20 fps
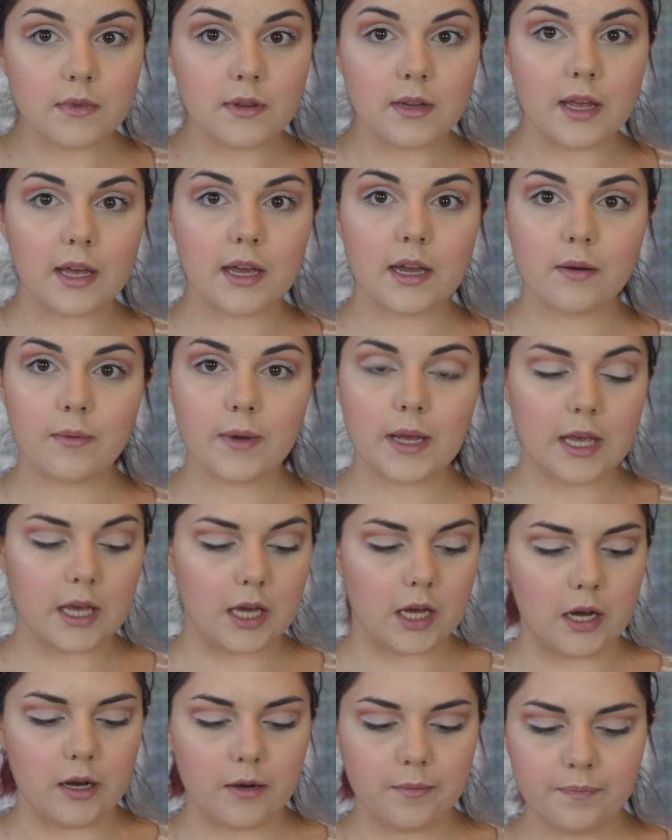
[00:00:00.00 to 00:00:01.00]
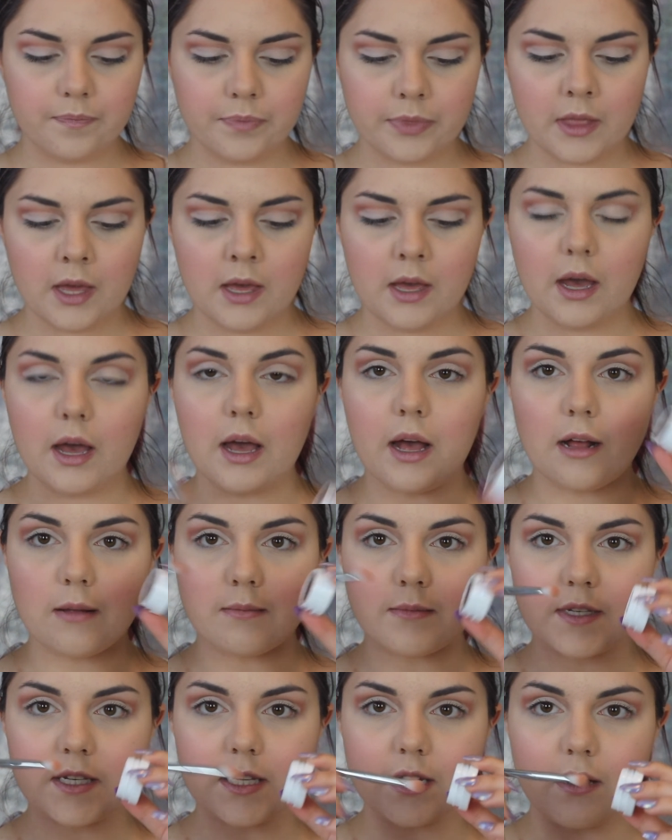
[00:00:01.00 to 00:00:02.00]
There we go.
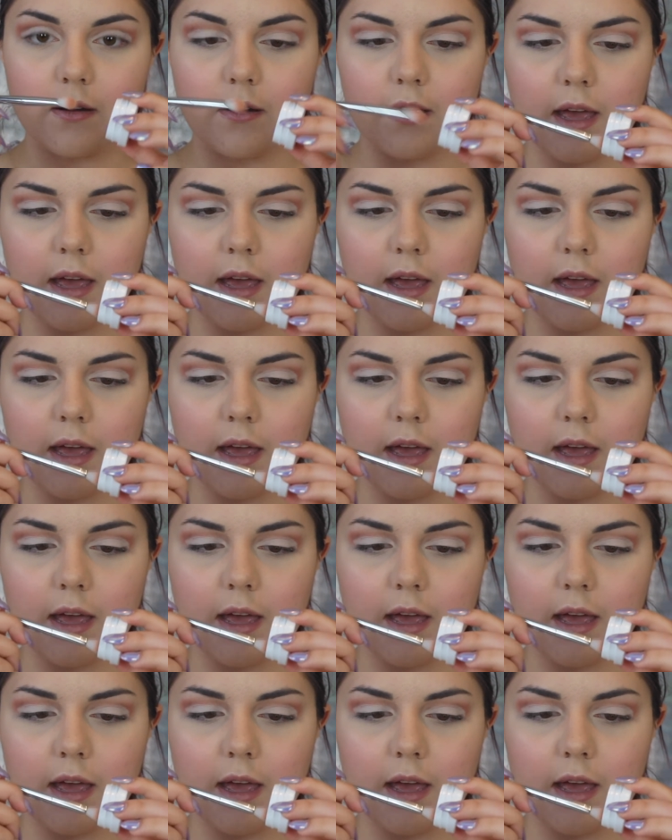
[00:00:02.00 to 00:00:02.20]
So